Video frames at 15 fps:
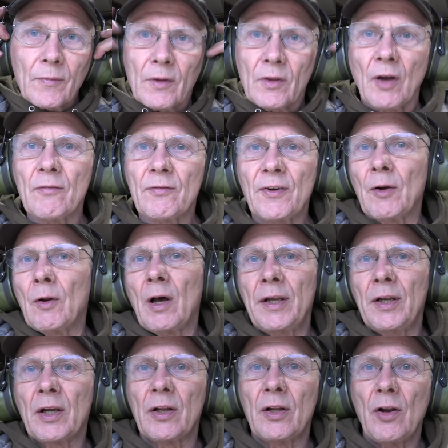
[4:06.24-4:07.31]
Don't feel like
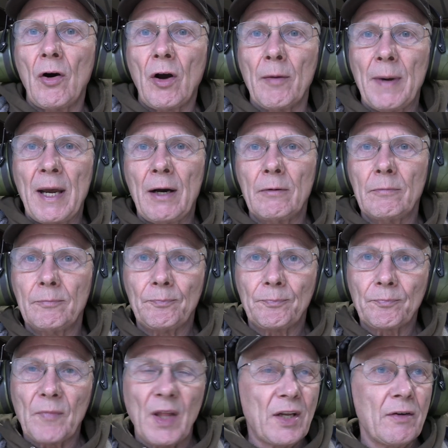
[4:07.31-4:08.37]
you're going to knock them out.
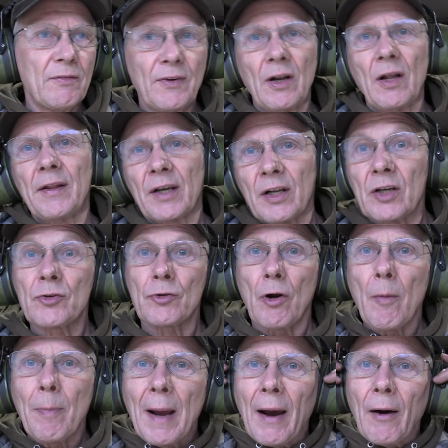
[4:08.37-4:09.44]
They don't feel like they're going to
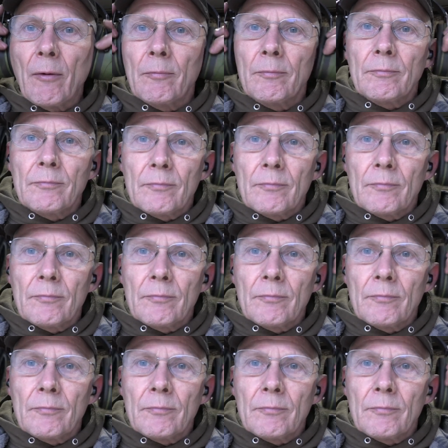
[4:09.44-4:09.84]
drop out.